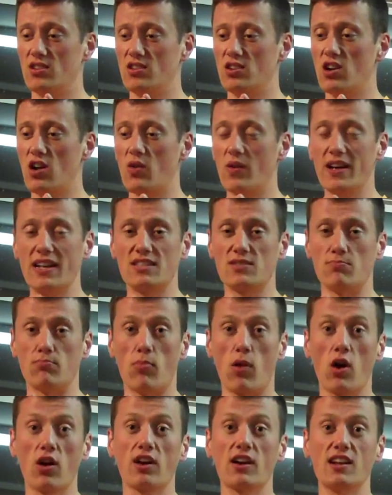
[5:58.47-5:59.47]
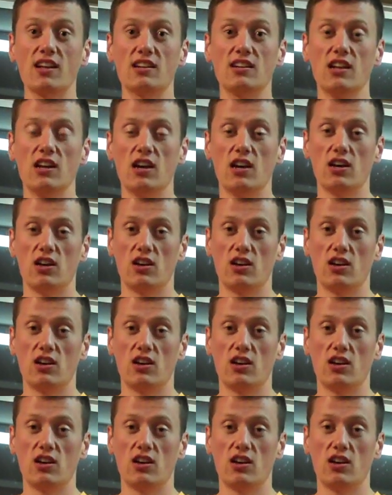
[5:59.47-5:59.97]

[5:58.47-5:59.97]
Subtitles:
you know, it's marketed